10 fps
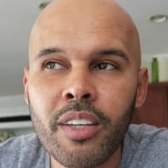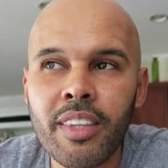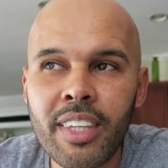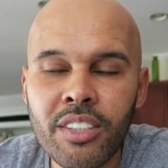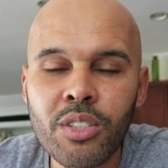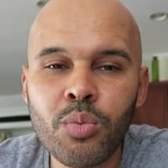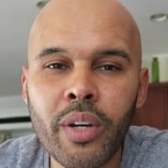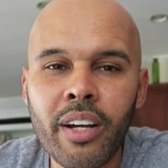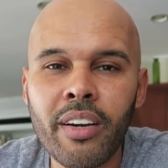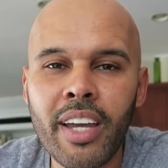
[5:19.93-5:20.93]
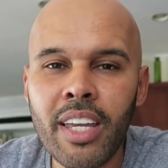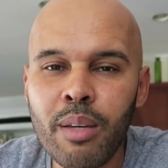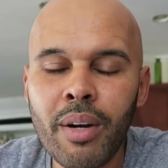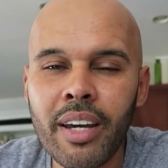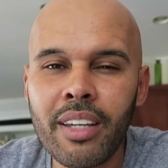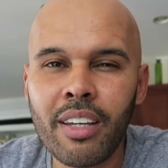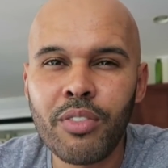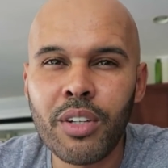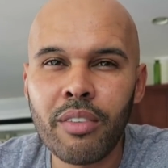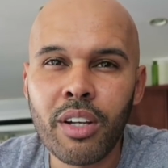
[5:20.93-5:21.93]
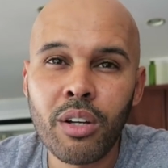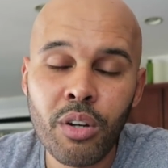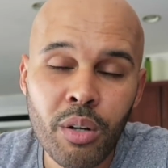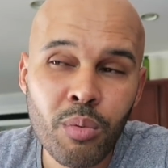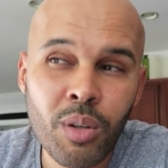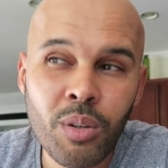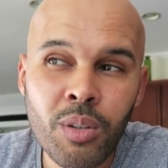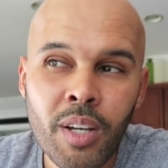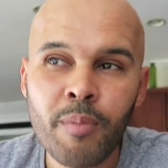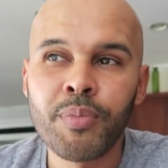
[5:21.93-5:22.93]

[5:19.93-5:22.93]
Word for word: this is where anybody, if you have a current role